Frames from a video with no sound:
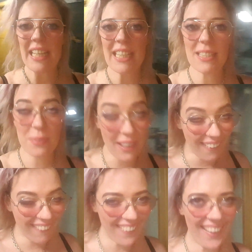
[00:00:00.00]
this
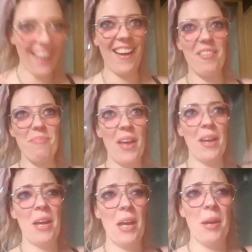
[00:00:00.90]
week.
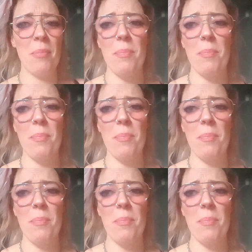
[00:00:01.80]
My